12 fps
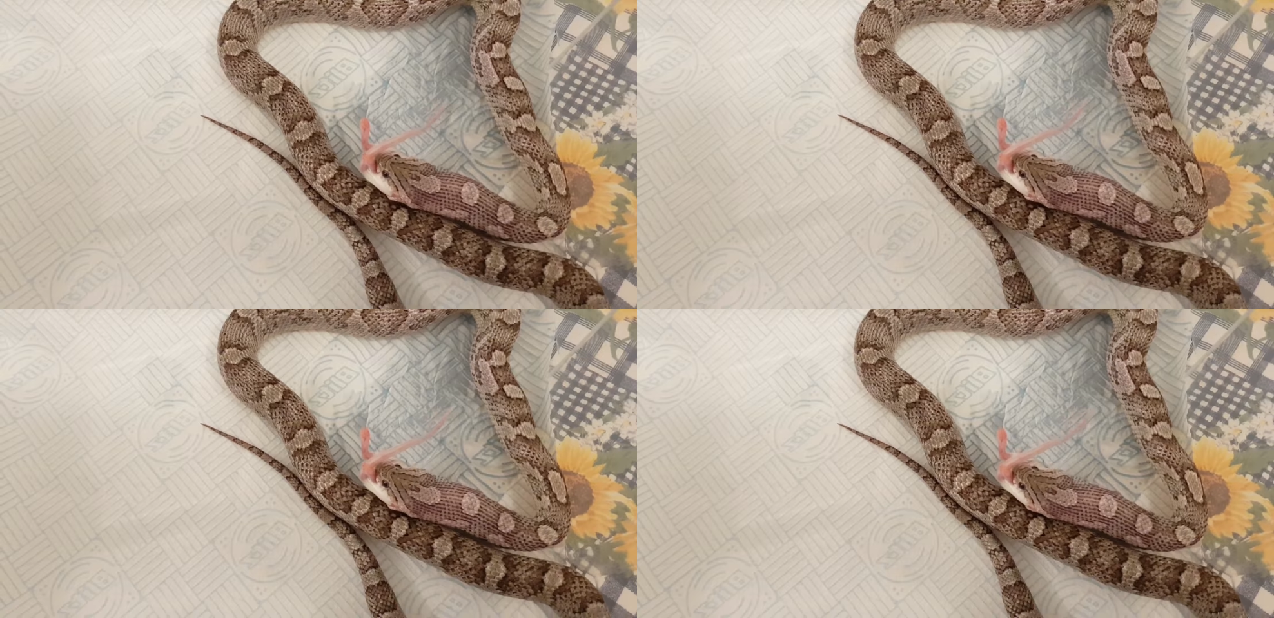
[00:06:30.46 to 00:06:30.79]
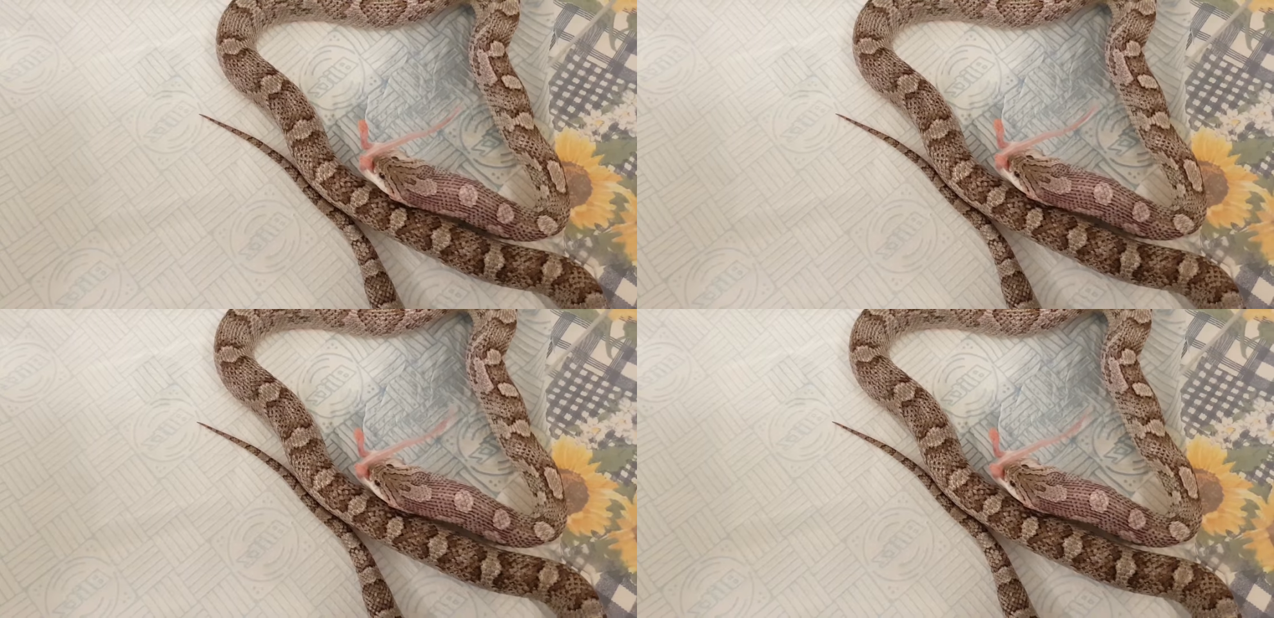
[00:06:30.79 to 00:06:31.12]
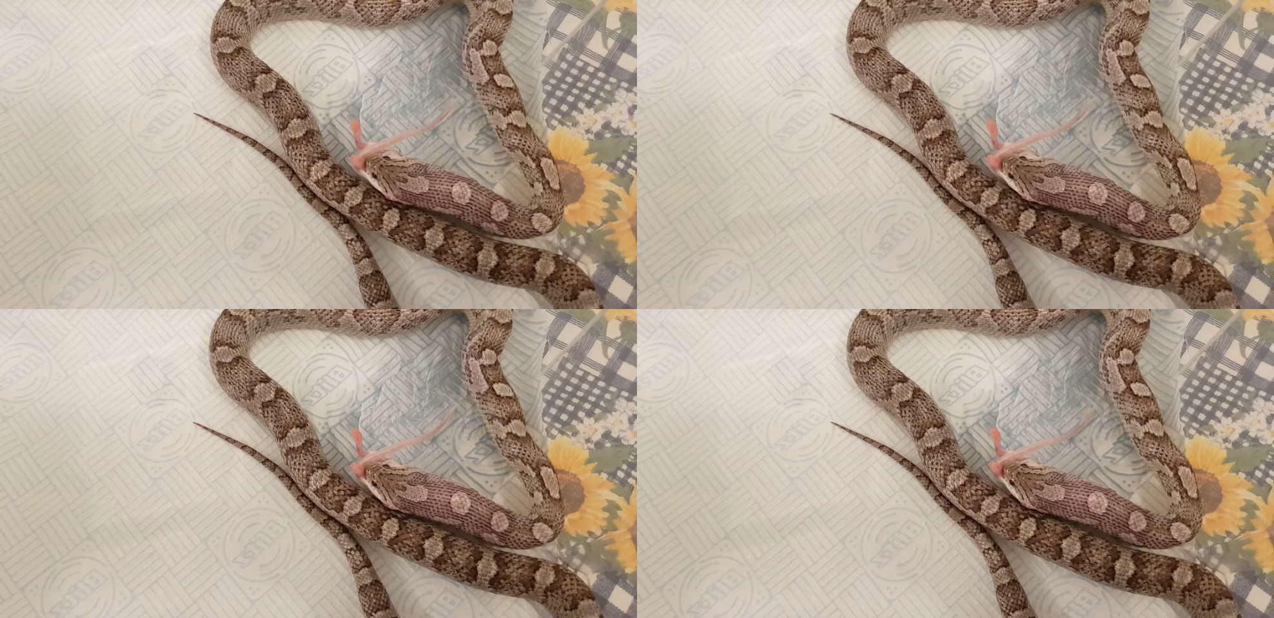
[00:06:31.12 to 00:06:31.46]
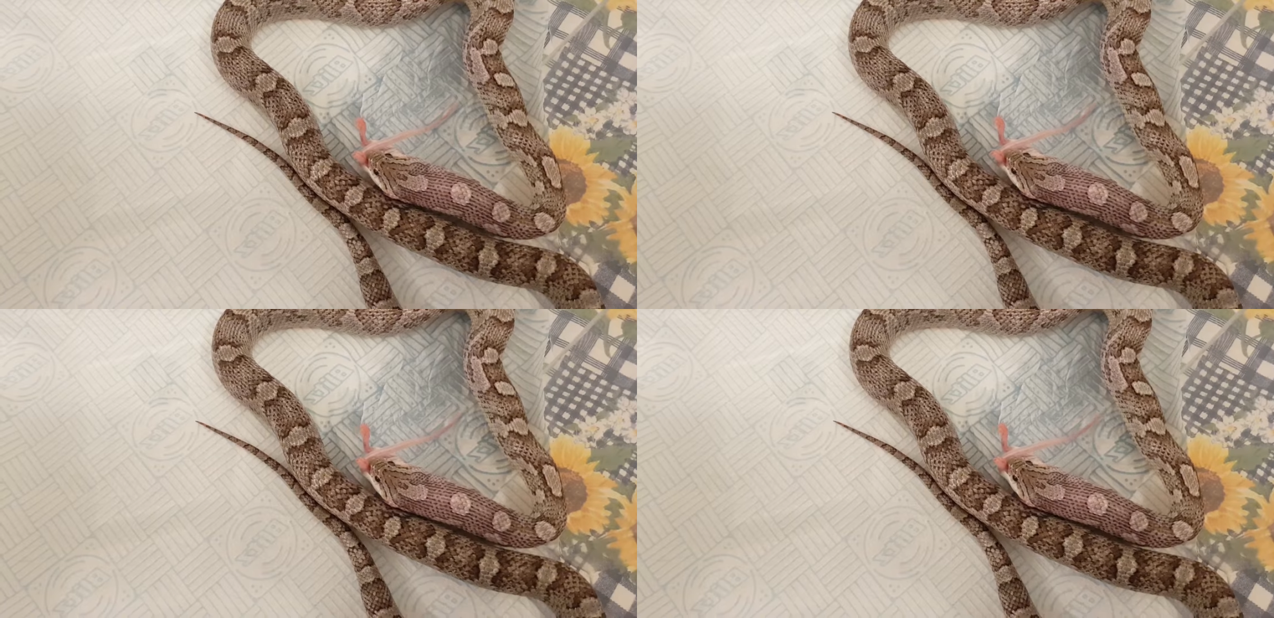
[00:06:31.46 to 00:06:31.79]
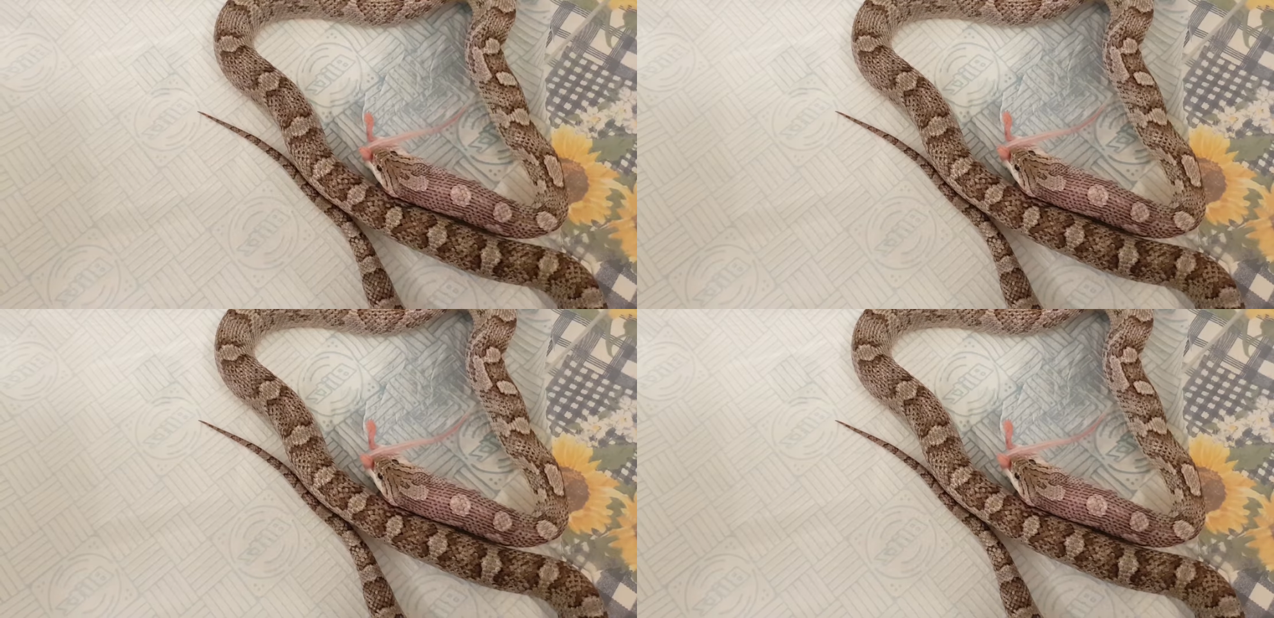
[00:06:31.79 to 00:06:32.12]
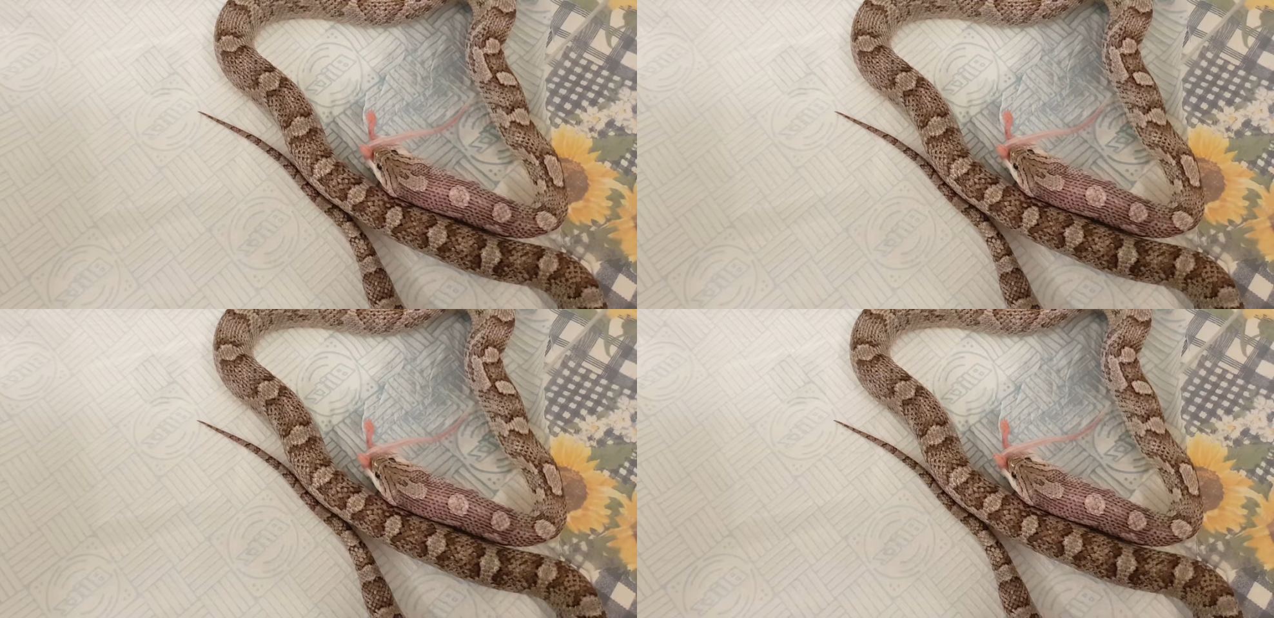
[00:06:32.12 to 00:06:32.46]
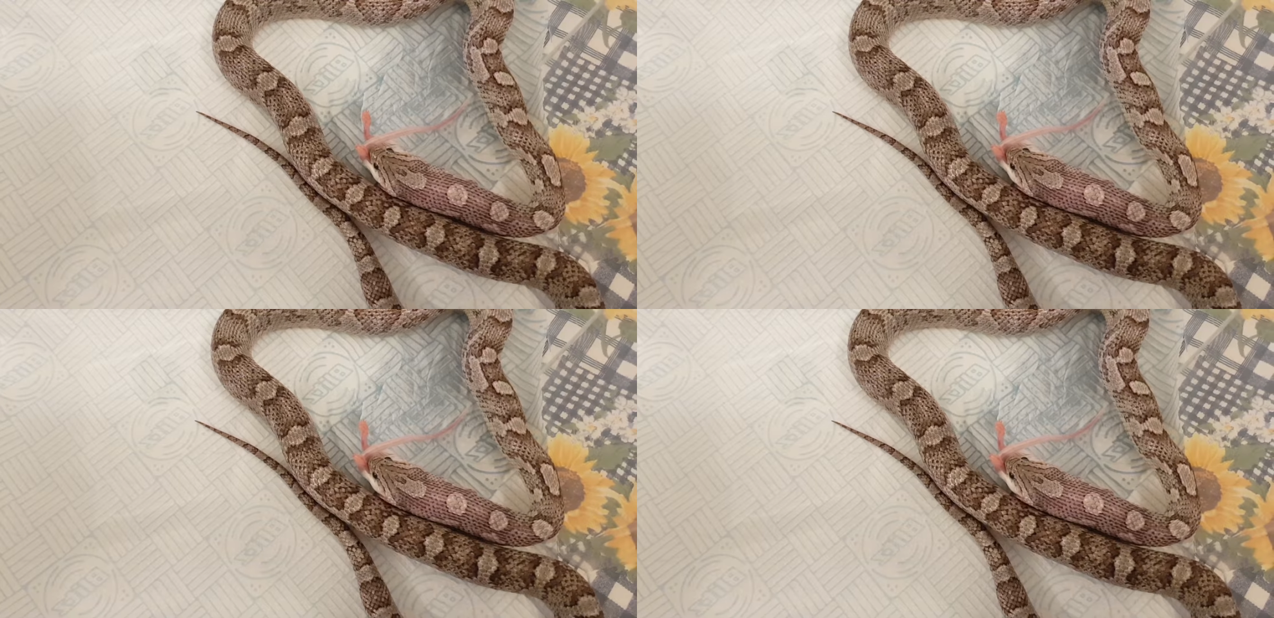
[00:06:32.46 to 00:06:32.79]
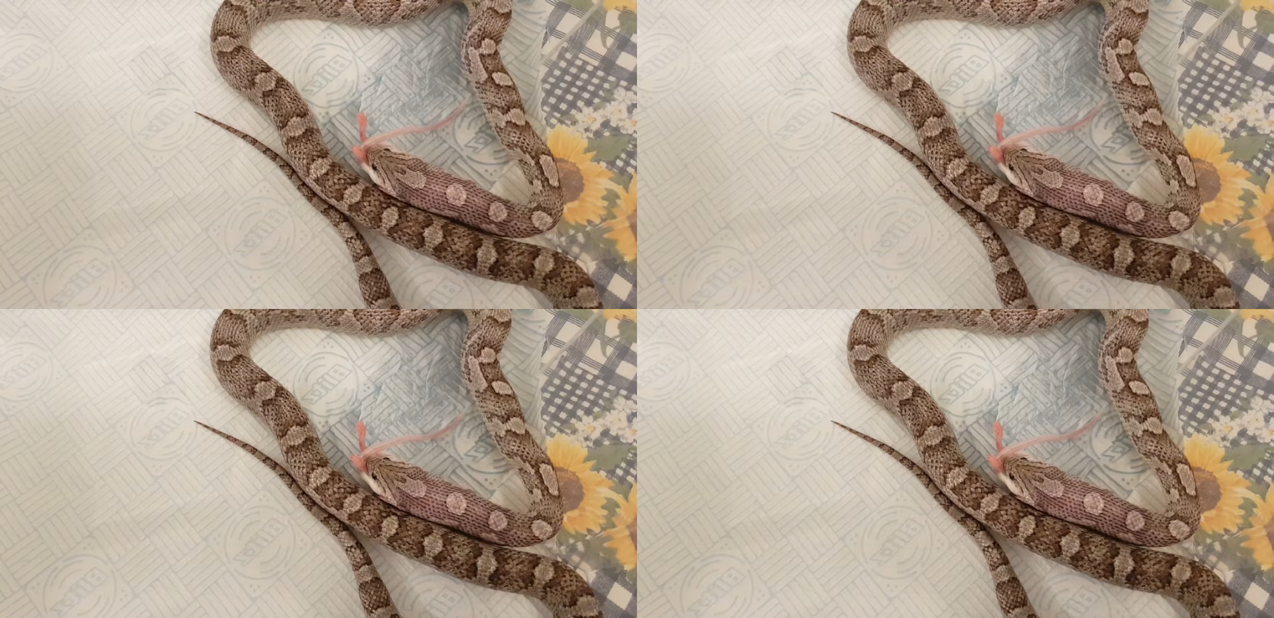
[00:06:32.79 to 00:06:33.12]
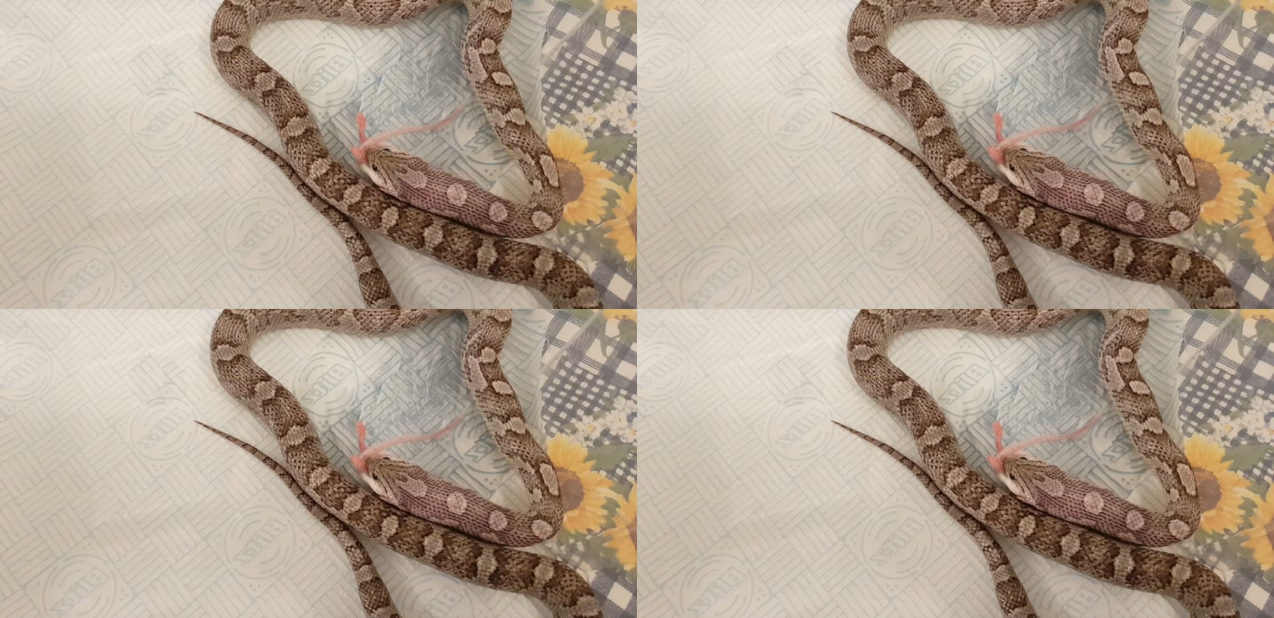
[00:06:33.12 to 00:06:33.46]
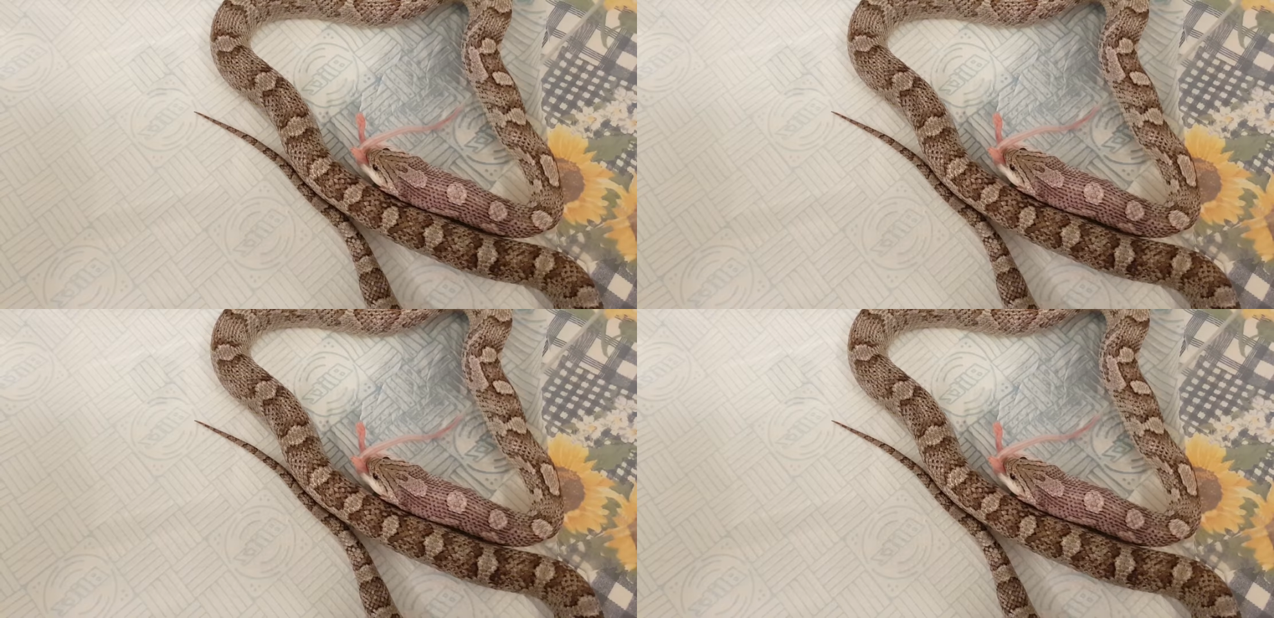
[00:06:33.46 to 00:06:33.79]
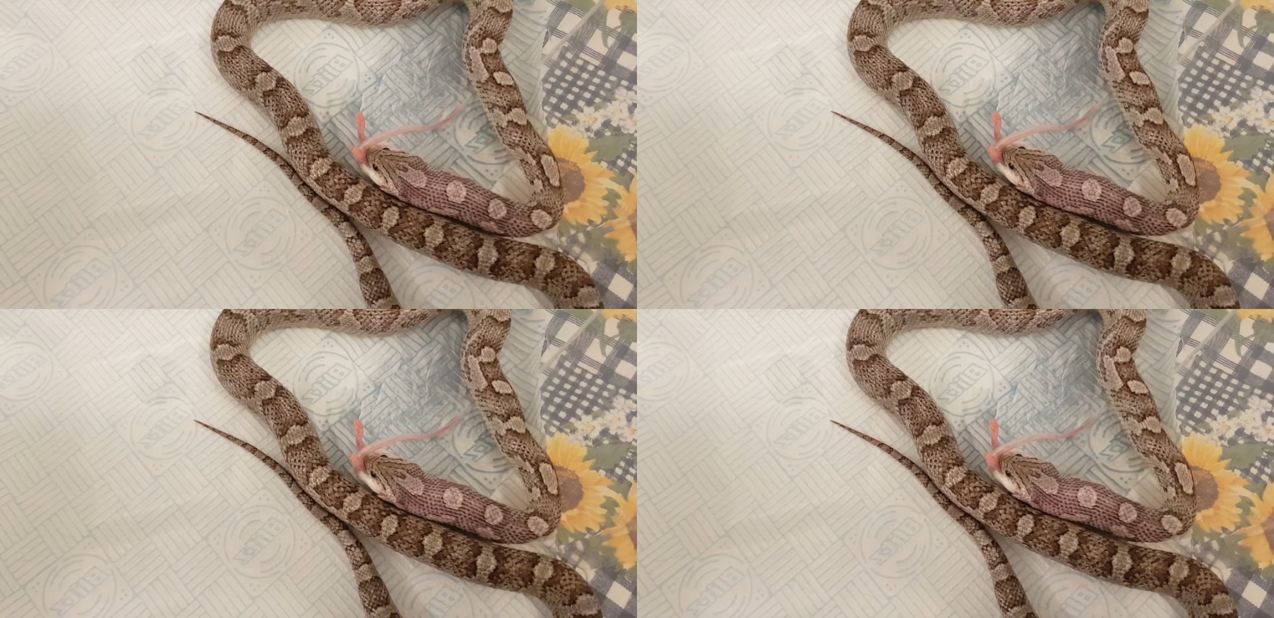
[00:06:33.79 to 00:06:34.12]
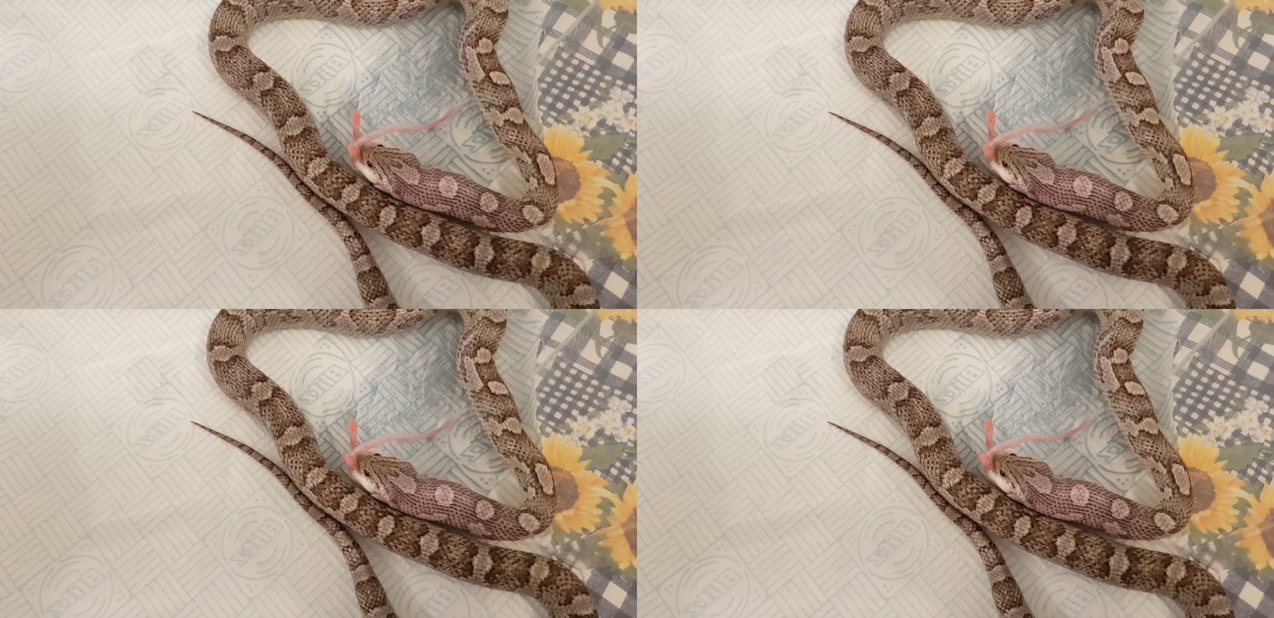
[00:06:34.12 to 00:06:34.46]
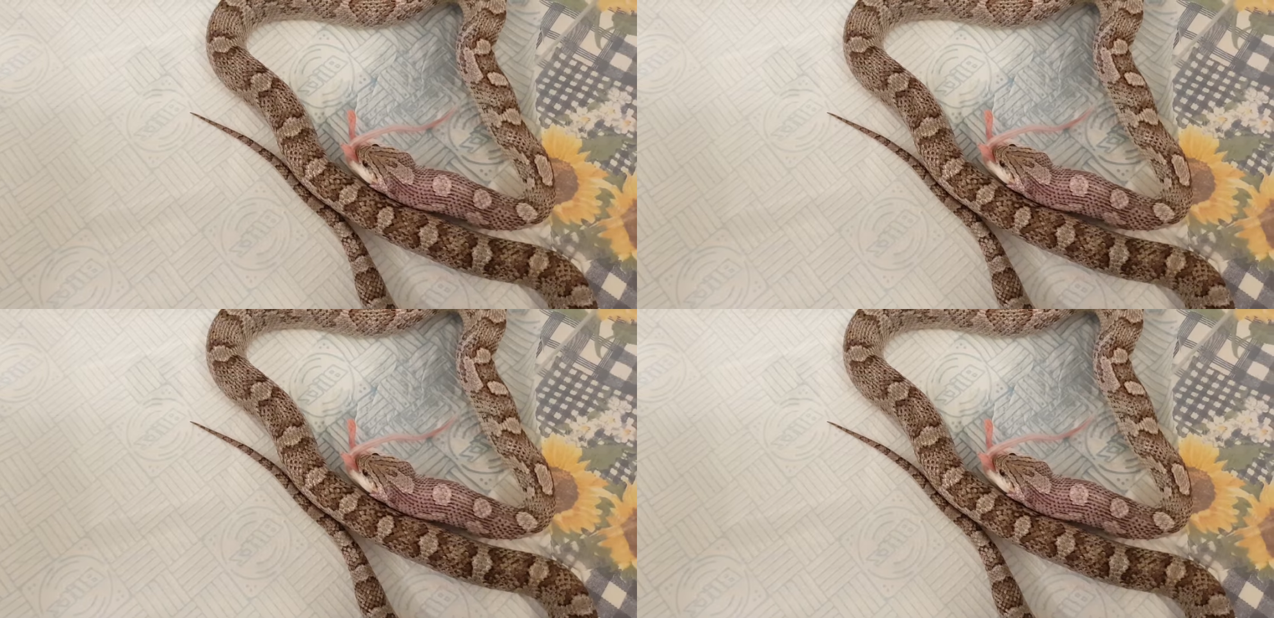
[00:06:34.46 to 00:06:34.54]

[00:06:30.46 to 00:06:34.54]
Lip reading: No face is visible, so there are no lips to read.